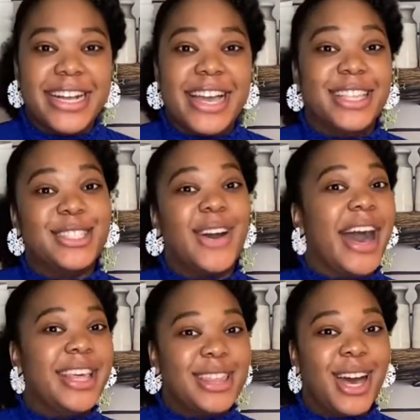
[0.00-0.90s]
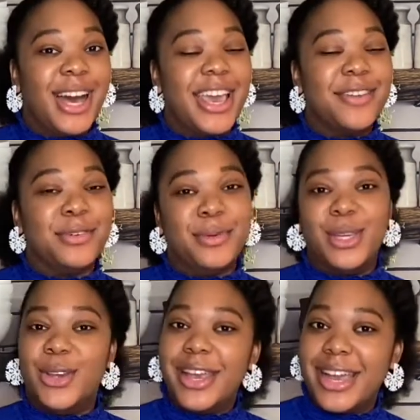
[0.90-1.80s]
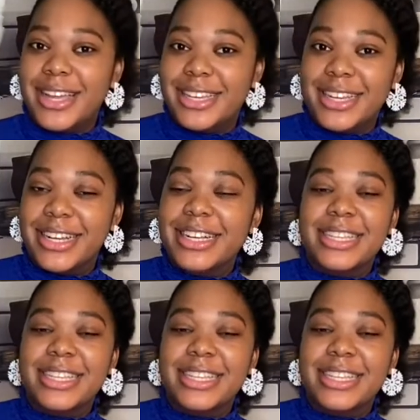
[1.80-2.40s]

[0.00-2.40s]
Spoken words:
And so I thought it would be a great idea